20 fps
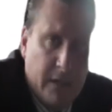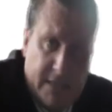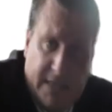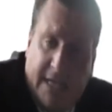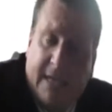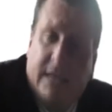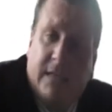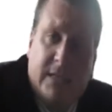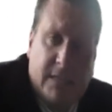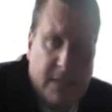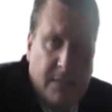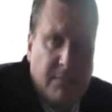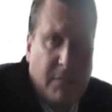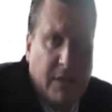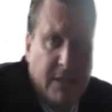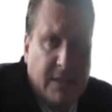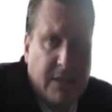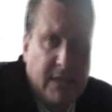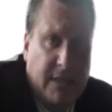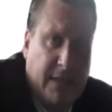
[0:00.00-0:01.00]
Second is
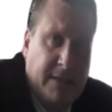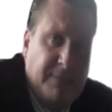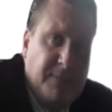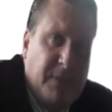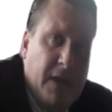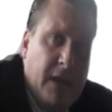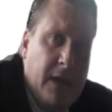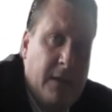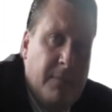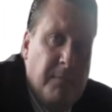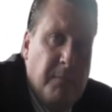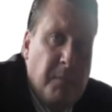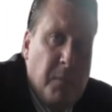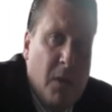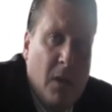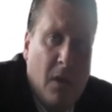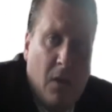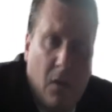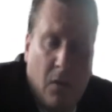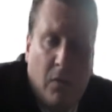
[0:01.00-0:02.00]
simplicity.
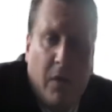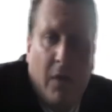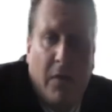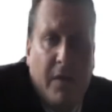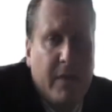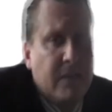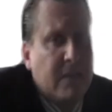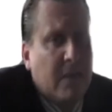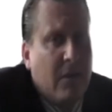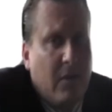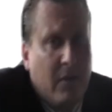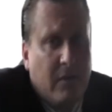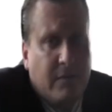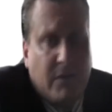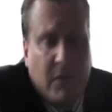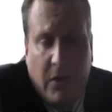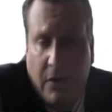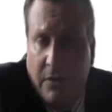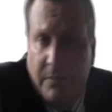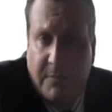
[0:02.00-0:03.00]
Although there's a lot
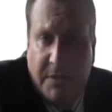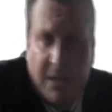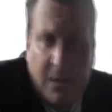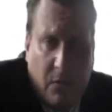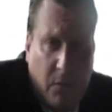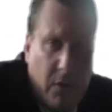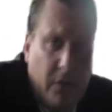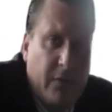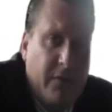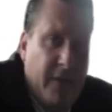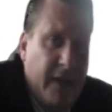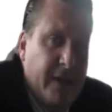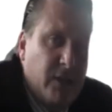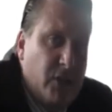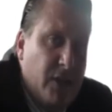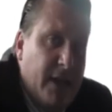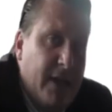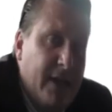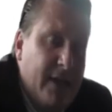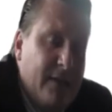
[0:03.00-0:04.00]
of terms in the world of
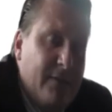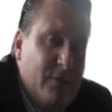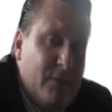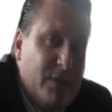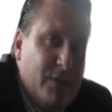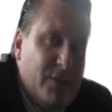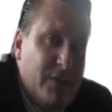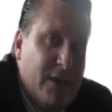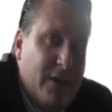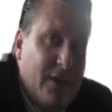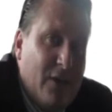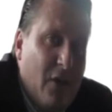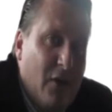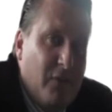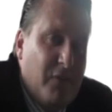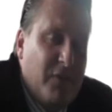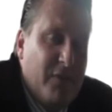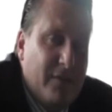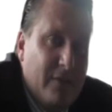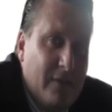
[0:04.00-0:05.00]
HR which
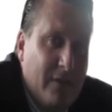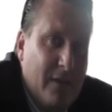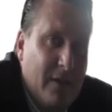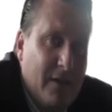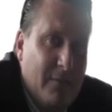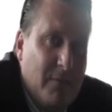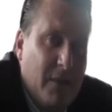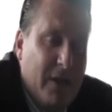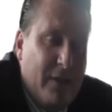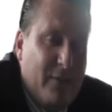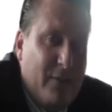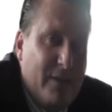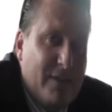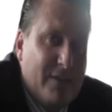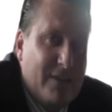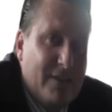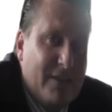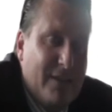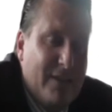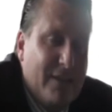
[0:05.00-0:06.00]
often make
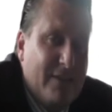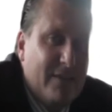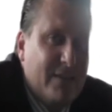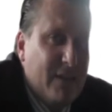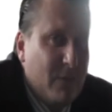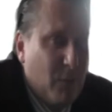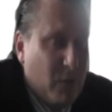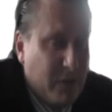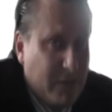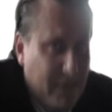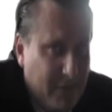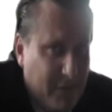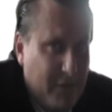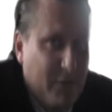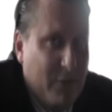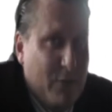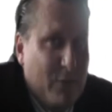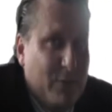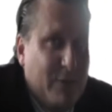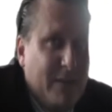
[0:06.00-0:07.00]
things somewhat
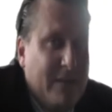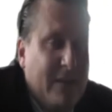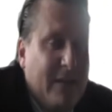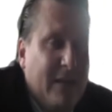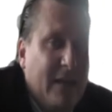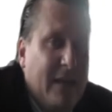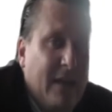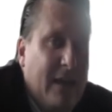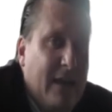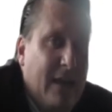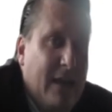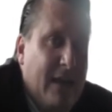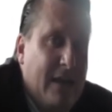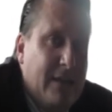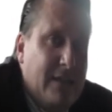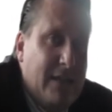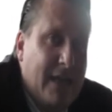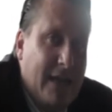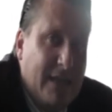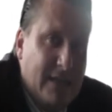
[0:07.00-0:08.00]
difficult
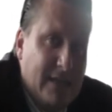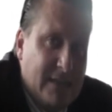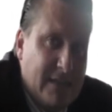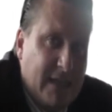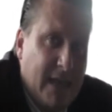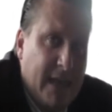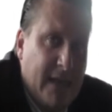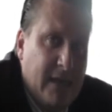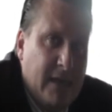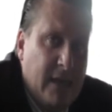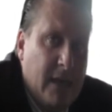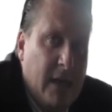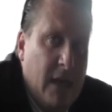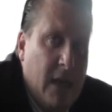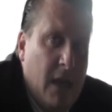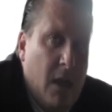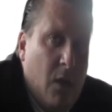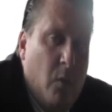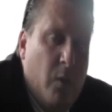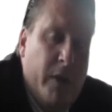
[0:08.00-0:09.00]
to understand,
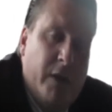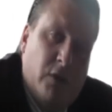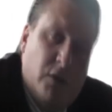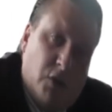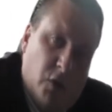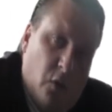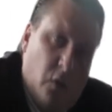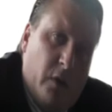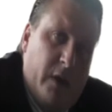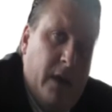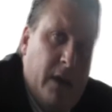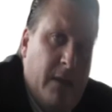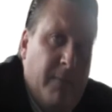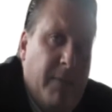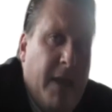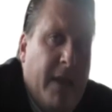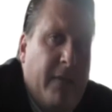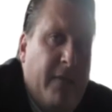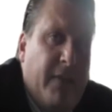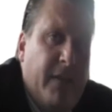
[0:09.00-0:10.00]
when you're talking
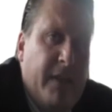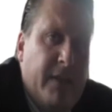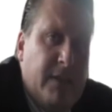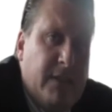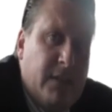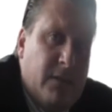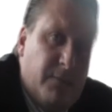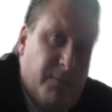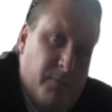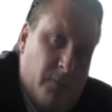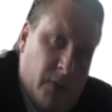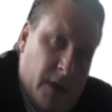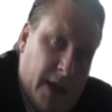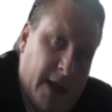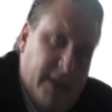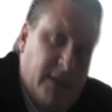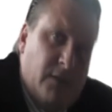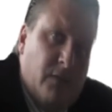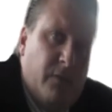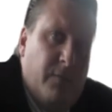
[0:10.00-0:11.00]
about things that
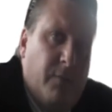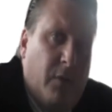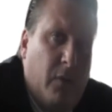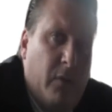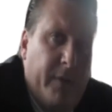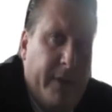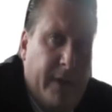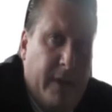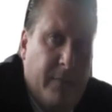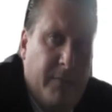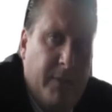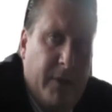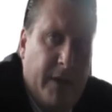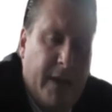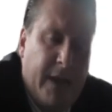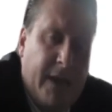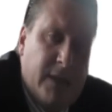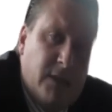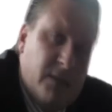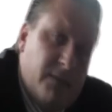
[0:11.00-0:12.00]
relate to employee
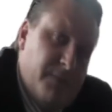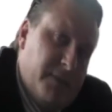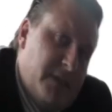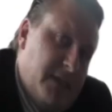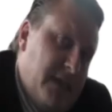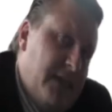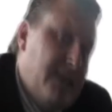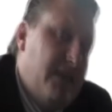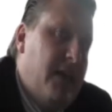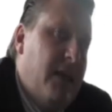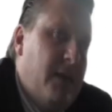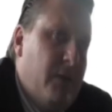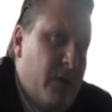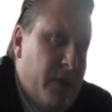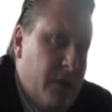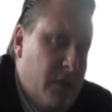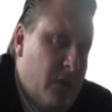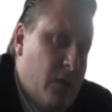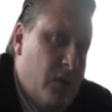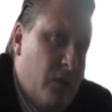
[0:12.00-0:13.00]
communication, particularly
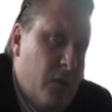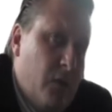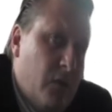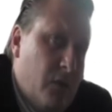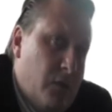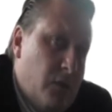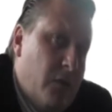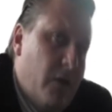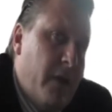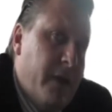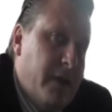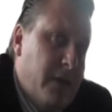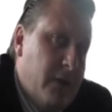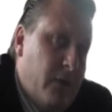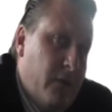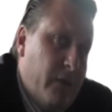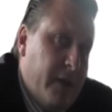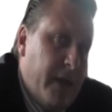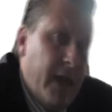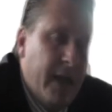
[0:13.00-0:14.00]
when you're trying to
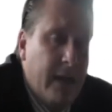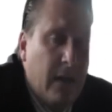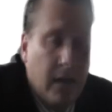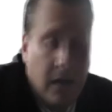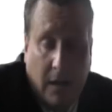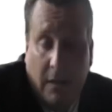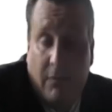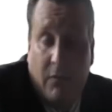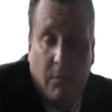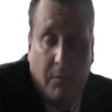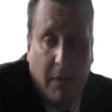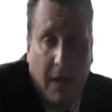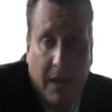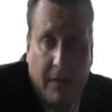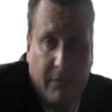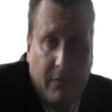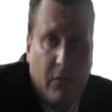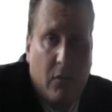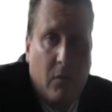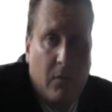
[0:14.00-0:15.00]
create a level
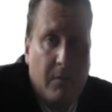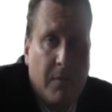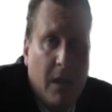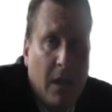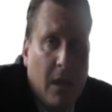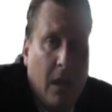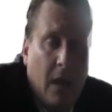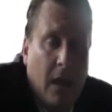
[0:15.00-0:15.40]
platform